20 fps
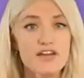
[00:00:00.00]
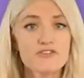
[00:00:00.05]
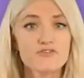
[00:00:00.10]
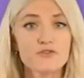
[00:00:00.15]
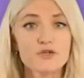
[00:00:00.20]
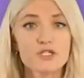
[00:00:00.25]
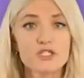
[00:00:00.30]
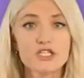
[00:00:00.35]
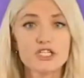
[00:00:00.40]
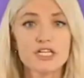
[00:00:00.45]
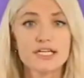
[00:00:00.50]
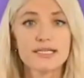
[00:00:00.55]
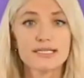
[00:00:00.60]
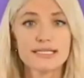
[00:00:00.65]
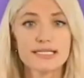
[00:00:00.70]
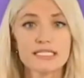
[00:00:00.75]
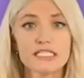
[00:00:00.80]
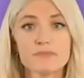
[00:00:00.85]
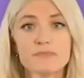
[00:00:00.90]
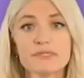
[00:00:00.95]

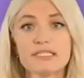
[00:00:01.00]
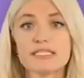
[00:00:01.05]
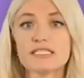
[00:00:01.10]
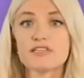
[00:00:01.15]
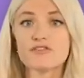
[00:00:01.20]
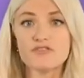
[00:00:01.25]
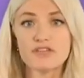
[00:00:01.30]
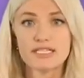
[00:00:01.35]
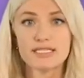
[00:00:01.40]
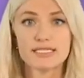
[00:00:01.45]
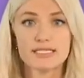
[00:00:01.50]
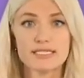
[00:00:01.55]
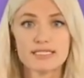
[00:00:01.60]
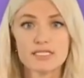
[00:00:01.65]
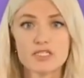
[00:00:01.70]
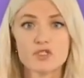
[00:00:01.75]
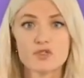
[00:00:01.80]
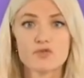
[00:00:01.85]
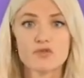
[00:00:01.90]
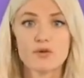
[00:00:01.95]
Unfortunately, specific
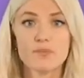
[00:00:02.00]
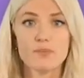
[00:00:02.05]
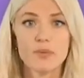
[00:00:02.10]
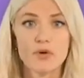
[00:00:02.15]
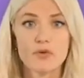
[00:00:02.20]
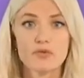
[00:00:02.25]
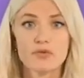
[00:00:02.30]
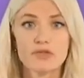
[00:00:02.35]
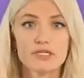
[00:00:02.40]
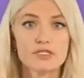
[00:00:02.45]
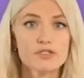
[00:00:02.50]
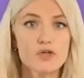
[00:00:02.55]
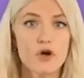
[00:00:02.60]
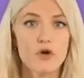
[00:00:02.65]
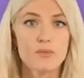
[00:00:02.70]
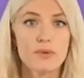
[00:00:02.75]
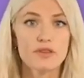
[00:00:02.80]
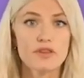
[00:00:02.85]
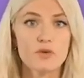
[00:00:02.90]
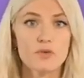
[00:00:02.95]
details for both this
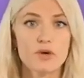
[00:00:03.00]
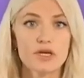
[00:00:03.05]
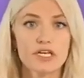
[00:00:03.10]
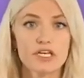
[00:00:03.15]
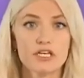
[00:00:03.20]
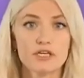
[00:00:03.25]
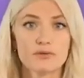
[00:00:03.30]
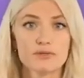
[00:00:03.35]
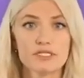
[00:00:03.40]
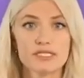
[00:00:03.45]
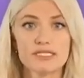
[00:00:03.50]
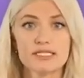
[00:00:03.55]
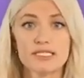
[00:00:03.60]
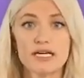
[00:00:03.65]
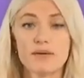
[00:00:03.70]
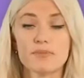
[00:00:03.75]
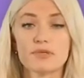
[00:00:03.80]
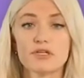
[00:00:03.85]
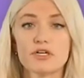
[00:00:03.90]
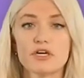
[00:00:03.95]
home and the one he owns in
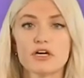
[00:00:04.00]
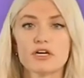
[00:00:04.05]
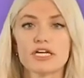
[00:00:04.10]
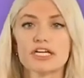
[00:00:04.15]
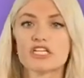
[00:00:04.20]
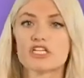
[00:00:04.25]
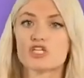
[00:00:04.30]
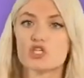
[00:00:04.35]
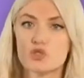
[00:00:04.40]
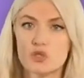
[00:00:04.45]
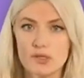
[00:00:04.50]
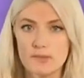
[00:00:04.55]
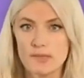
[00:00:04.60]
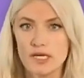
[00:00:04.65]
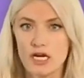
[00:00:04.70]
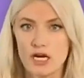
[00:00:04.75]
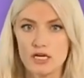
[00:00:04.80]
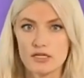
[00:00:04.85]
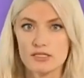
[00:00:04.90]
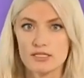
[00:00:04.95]
Dublin are
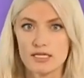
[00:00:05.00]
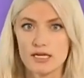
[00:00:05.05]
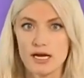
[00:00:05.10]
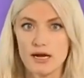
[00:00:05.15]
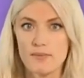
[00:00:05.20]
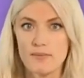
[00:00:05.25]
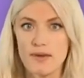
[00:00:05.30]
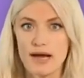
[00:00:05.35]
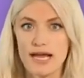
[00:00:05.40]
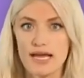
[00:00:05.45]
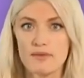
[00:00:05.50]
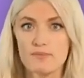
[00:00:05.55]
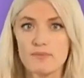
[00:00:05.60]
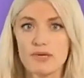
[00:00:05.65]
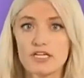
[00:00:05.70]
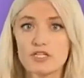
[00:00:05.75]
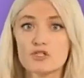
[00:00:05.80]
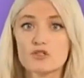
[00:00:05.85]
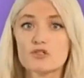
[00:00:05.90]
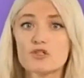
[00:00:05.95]
extremely hard to come by and
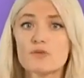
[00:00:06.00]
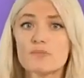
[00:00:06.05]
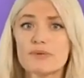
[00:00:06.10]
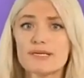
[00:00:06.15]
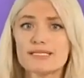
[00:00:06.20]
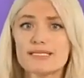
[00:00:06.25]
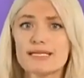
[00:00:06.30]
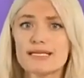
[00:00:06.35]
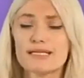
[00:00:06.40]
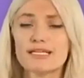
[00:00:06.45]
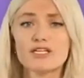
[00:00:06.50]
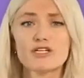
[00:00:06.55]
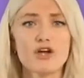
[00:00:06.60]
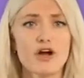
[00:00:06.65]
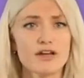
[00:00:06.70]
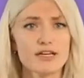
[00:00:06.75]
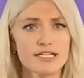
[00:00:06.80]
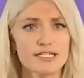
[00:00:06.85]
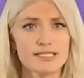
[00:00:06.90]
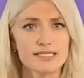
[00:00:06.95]
pictures are basically
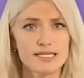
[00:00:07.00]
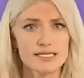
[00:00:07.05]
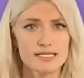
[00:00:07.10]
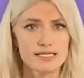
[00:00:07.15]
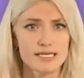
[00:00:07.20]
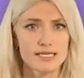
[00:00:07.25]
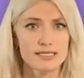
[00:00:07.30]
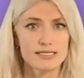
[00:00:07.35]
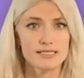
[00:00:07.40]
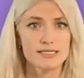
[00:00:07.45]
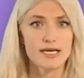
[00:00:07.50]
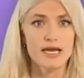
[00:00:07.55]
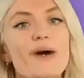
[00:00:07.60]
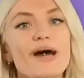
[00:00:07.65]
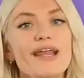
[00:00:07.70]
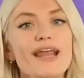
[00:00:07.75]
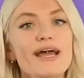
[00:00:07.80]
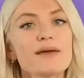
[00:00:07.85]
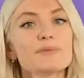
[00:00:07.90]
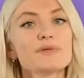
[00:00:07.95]
non-existent,
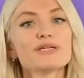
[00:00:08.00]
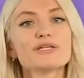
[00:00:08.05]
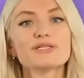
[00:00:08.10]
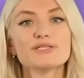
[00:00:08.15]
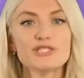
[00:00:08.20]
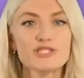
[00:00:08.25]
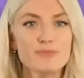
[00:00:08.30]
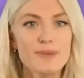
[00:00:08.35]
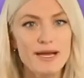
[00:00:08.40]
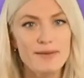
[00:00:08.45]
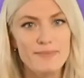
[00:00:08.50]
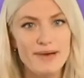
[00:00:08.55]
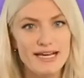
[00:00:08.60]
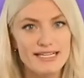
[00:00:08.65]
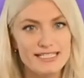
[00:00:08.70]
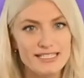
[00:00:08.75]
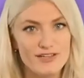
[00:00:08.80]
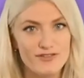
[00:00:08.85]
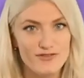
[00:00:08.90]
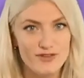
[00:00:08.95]
but I'm gonna do my
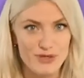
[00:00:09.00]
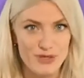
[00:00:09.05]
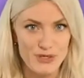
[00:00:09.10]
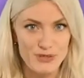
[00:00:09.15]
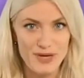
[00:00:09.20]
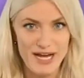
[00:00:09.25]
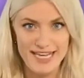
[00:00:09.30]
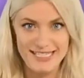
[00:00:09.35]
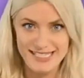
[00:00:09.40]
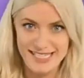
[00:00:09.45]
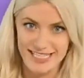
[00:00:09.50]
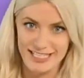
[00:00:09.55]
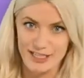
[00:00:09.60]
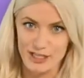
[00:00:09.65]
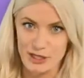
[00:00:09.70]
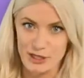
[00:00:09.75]
best to fill you guys in